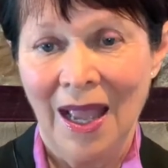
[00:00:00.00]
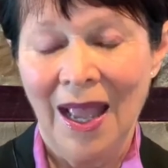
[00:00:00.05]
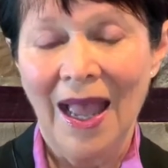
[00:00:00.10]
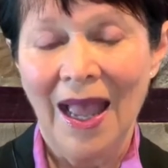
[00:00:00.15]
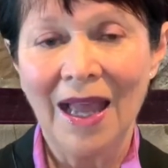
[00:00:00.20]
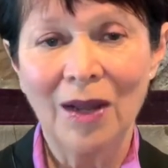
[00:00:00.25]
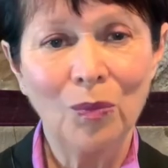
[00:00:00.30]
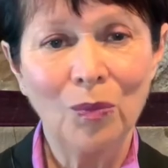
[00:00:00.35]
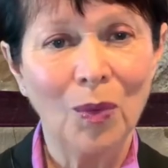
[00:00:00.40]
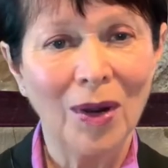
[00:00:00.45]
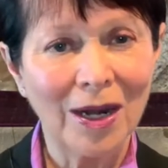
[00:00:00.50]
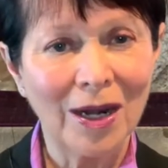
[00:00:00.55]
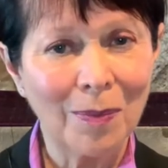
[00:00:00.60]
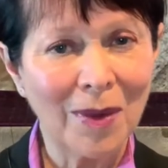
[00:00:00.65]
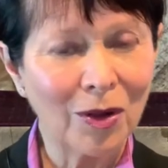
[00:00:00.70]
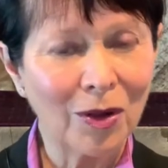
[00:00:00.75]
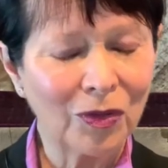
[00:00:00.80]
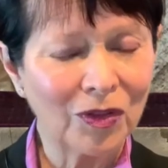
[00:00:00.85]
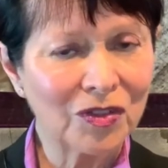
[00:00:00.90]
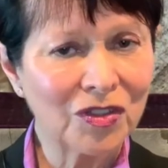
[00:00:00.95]
And what
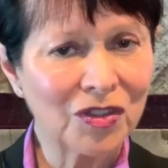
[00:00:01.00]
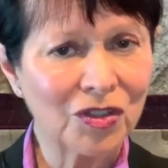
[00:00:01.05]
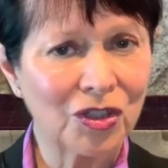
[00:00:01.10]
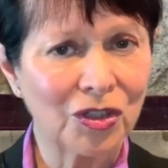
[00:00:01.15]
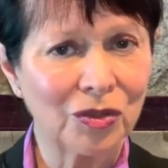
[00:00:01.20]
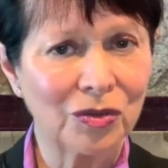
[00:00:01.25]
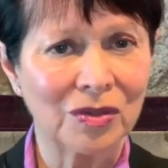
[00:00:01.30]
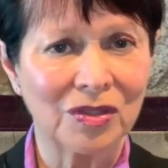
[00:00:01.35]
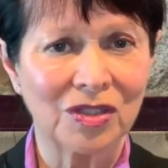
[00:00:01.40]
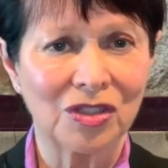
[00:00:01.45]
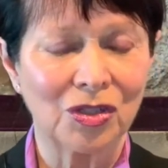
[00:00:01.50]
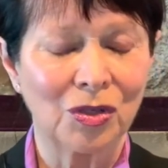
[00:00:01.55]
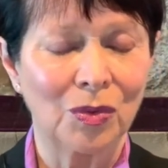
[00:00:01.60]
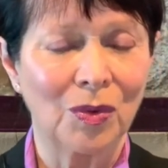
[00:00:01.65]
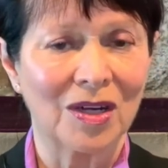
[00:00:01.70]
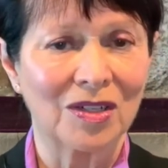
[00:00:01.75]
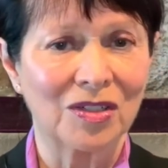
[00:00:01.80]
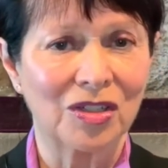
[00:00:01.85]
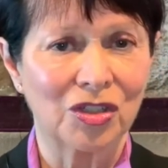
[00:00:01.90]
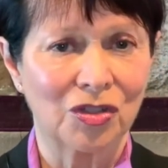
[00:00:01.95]
about the students who
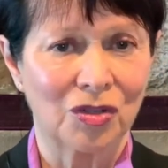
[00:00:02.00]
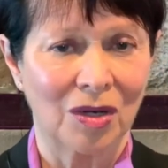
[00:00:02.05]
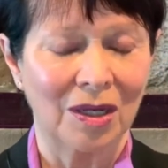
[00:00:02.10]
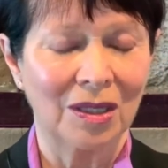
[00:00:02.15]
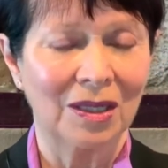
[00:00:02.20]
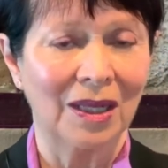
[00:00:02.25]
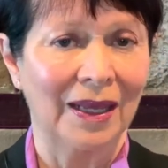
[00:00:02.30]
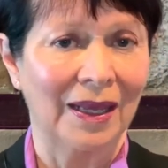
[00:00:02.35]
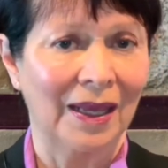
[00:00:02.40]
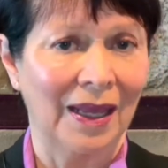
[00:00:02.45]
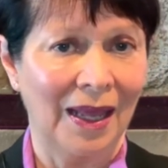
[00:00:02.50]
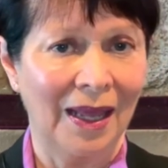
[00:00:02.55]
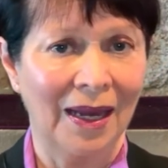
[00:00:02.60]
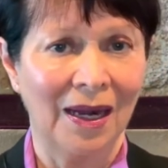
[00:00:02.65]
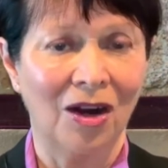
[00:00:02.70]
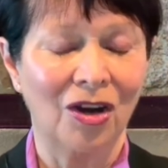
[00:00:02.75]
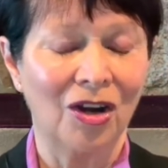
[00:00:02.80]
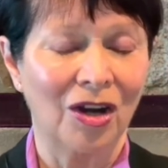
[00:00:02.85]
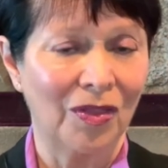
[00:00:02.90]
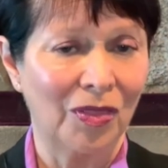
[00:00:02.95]
are struggling
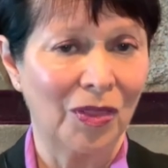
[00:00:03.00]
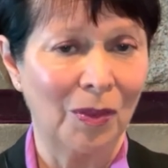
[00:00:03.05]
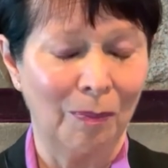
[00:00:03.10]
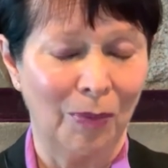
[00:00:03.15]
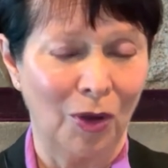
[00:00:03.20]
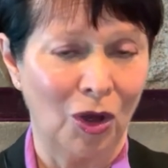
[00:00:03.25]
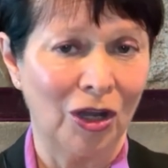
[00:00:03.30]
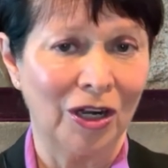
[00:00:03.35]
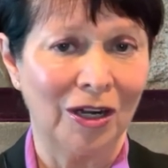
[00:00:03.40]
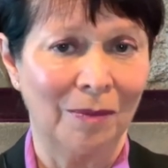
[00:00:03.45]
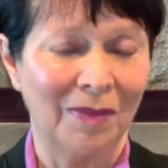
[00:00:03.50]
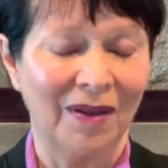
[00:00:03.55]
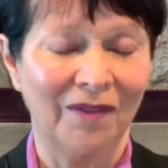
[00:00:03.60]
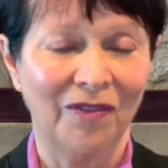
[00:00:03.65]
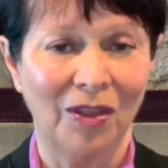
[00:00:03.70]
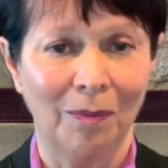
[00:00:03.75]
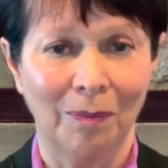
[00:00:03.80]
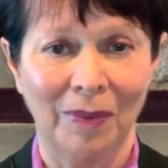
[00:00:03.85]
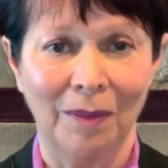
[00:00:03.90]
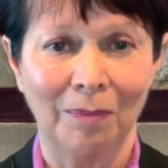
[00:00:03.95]
and are at the bottom of
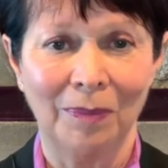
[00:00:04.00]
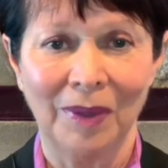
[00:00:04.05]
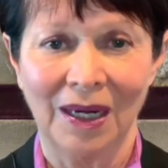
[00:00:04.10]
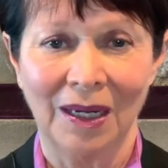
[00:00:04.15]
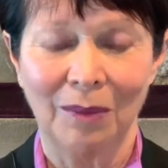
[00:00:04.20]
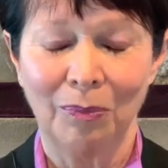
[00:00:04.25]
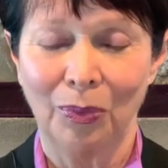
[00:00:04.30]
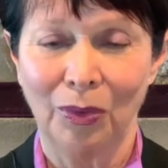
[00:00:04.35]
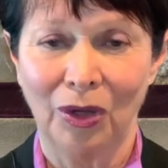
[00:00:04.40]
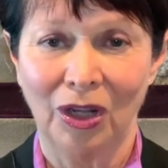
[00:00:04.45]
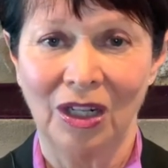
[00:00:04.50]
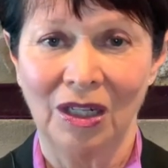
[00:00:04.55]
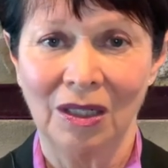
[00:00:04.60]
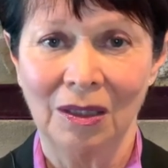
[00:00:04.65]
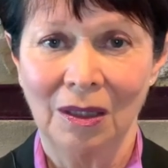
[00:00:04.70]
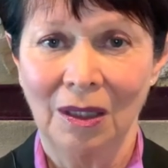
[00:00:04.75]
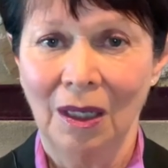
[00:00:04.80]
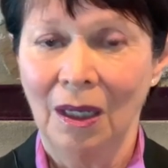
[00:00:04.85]
the Bump It Up wall?